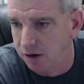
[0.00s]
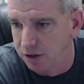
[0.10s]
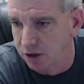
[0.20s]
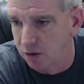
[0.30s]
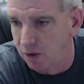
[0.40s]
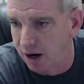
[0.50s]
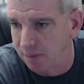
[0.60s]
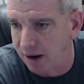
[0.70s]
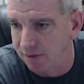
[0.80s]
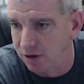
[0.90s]
You're going to wind
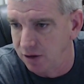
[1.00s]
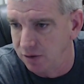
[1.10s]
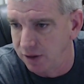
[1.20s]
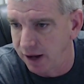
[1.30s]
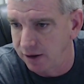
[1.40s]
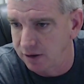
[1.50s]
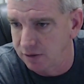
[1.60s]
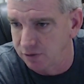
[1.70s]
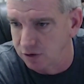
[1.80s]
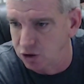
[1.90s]
up having to do that
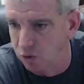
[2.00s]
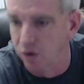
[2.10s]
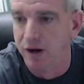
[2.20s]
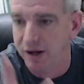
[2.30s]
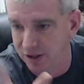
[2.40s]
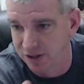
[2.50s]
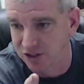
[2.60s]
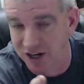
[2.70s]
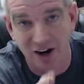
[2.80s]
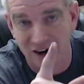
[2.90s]
for sure.
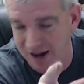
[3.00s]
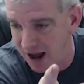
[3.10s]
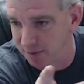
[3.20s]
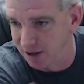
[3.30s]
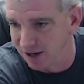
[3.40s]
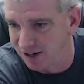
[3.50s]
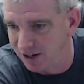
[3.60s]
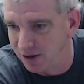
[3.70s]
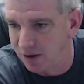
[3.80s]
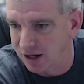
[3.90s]
Sarah, I'm getting to
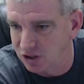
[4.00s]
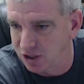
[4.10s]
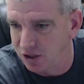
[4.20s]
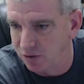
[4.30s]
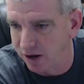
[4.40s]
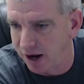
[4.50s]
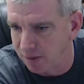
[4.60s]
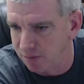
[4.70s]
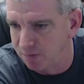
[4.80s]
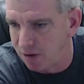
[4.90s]
you. I see you right
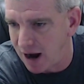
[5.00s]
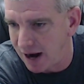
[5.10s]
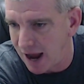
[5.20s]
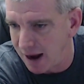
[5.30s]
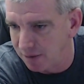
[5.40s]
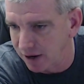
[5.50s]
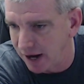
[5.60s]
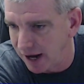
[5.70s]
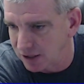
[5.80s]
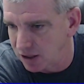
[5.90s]
now. Brian
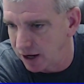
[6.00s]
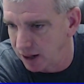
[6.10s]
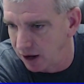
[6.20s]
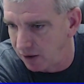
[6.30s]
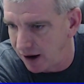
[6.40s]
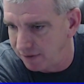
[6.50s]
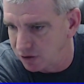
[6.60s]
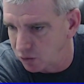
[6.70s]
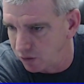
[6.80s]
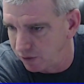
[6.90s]
Abergast, hello. I have a
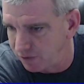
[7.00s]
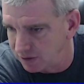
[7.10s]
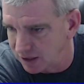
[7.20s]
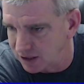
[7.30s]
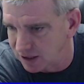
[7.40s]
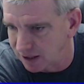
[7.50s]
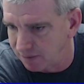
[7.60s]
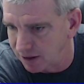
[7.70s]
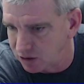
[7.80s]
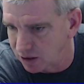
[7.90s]
2015 6.7.
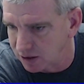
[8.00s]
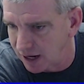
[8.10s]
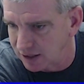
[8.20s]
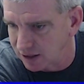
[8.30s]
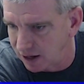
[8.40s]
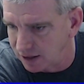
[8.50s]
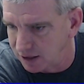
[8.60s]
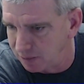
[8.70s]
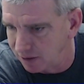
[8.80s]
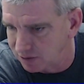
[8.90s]
My truck dies a lot.
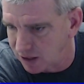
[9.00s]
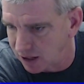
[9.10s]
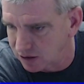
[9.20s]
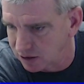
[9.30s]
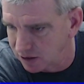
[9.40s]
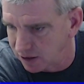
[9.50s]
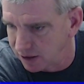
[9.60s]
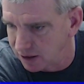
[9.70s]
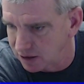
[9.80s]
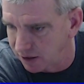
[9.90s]
DBF is constantly
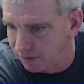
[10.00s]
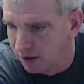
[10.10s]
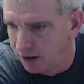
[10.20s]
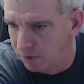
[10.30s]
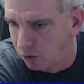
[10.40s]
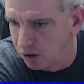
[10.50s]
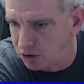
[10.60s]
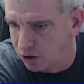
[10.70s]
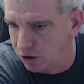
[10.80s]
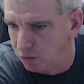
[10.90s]
cleaning. So what
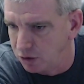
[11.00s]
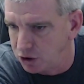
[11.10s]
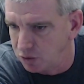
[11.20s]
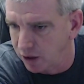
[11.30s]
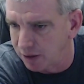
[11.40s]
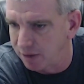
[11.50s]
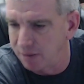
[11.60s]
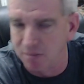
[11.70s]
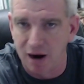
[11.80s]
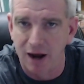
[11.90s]
tuner would you
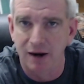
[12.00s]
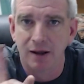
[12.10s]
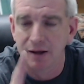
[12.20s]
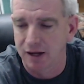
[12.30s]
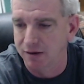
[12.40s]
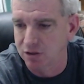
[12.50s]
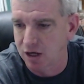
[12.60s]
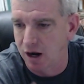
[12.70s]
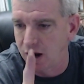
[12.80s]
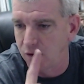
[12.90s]
recommend? Brian, give us a
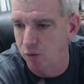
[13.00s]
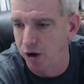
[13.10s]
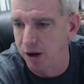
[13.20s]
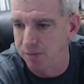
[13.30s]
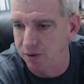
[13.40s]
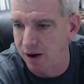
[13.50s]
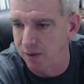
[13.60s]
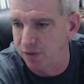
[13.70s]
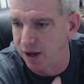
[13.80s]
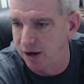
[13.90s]
call. We'll help you out
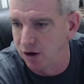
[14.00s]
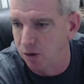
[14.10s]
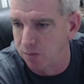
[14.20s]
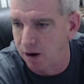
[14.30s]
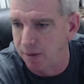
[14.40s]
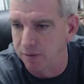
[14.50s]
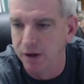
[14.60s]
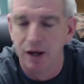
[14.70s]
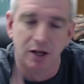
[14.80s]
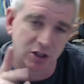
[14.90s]
with that. No problem.
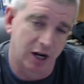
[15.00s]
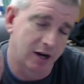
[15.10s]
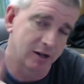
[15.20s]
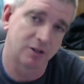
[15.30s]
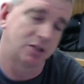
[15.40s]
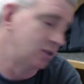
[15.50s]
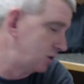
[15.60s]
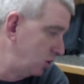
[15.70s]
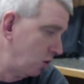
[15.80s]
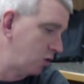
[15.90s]
Sarah, to
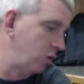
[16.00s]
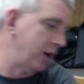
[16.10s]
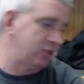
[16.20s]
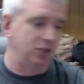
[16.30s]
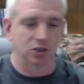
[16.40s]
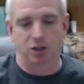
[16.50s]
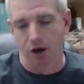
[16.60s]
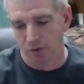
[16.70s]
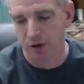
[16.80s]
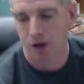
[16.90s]
your question.
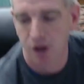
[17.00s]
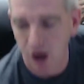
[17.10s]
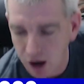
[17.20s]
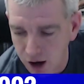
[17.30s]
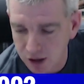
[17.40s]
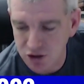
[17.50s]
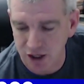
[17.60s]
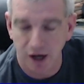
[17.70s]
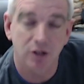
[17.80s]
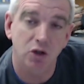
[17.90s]
So
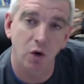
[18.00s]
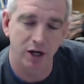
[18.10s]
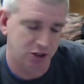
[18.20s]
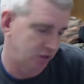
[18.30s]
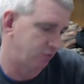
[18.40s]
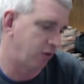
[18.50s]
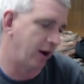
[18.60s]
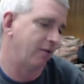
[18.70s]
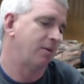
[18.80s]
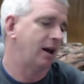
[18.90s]
Sarah's question for
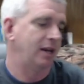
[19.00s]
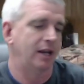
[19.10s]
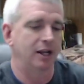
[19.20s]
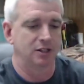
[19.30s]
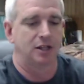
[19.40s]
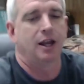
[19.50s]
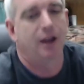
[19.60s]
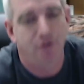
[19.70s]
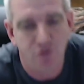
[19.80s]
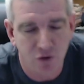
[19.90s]
everybody is,
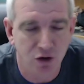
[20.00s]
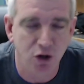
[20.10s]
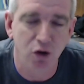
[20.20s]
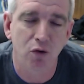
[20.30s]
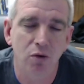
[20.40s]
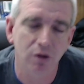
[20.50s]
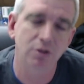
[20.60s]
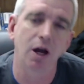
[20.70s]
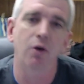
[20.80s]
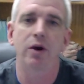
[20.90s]
if you
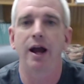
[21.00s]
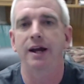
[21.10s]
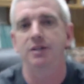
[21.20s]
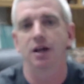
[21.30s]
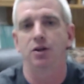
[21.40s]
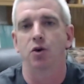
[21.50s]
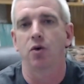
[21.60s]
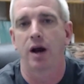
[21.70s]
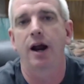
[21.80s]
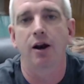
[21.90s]
donate
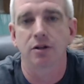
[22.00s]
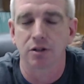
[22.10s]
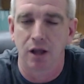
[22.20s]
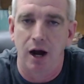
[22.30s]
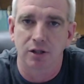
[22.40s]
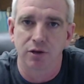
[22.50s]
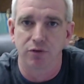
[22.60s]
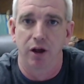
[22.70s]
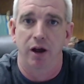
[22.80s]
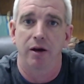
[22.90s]
your hair to Locks
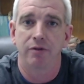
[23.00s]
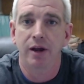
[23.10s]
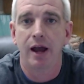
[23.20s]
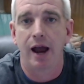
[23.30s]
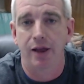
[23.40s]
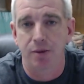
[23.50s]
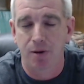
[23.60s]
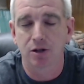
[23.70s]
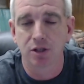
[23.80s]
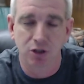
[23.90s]
of Love, and the
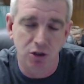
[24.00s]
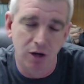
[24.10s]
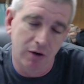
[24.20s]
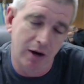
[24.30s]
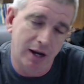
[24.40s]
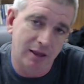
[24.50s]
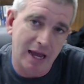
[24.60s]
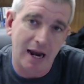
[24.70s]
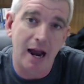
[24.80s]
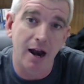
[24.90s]
person that you donate
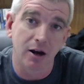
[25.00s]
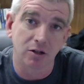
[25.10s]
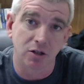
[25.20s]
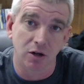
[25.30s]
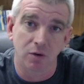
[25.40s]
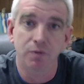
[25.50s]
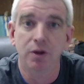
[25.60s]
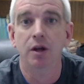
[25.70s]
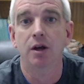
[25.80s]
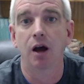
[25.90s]
that hair to
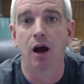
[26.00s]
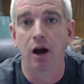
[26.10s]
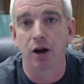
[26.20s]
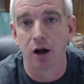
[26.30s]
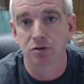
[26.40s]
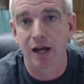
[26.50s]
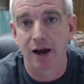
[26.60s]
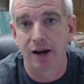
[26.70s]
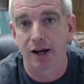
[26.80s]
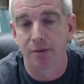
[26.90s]
goes
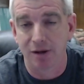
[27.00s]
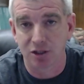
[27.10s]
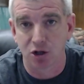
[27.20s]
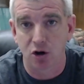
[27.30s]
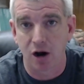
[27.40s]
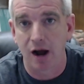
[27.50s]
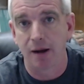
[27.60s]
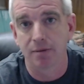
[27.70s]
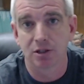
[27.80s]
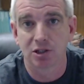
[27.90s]
out and commits a
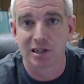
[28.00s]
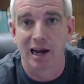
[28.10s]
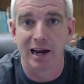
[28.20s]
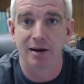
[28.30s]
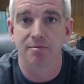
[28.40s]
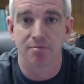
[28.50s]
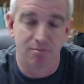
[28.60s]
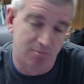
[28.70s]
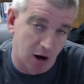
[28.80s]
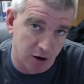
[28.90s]
crime, say
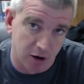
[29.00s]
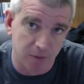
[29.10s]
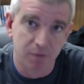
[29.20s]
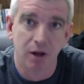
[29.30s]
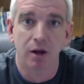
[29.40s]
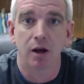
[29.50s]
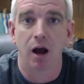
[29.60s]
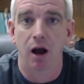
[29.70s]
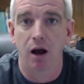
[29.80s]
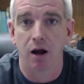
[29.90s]
murder,
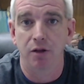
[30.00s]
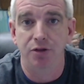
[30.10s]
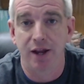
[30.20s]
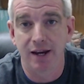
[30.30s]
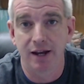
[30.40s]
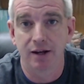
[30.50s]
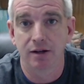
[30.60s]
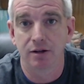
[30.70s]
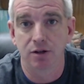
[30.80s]
then...